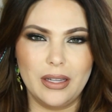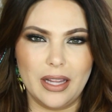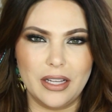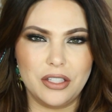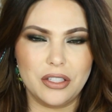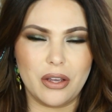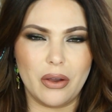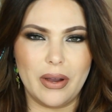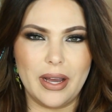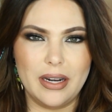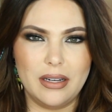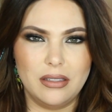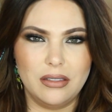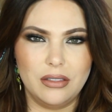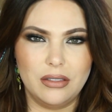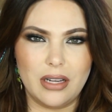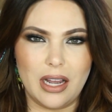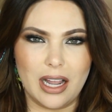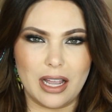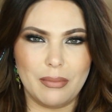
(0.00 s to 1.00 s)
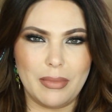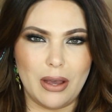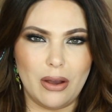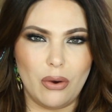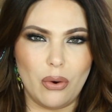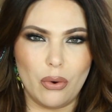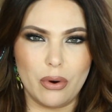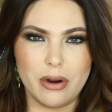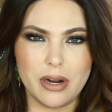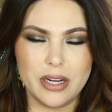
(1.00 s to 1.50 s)
Let's go ahead and talk
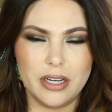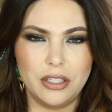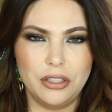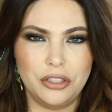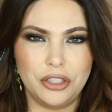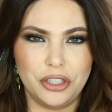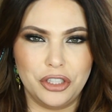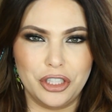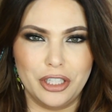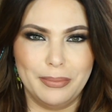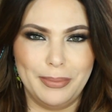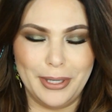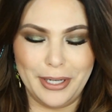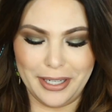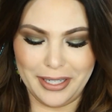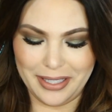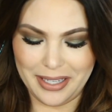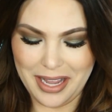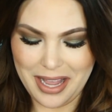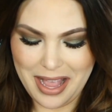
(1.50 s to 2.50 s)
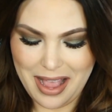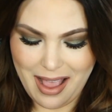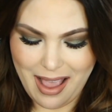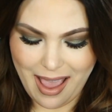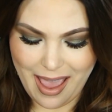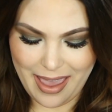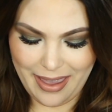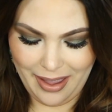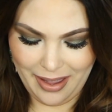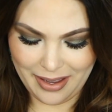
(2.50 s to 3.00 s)
about orange sherbet.
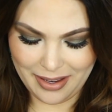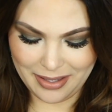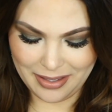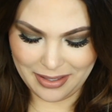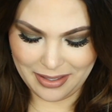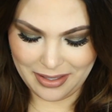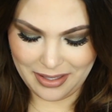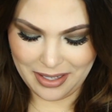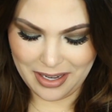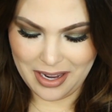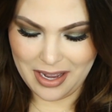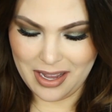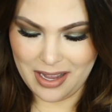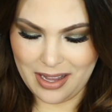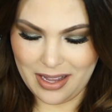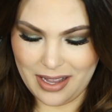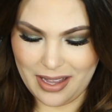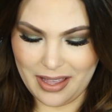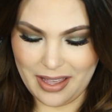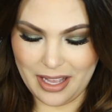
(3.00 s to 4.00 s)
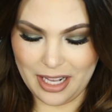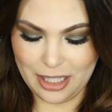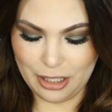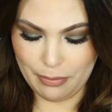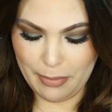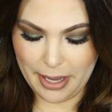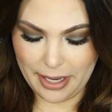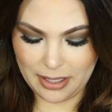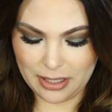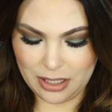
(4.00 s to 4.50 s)
And it's
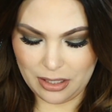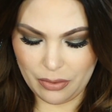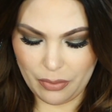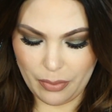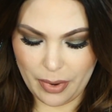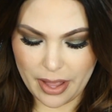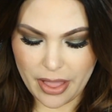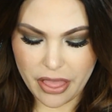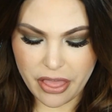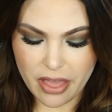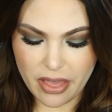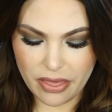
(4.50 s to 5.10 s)
mixed with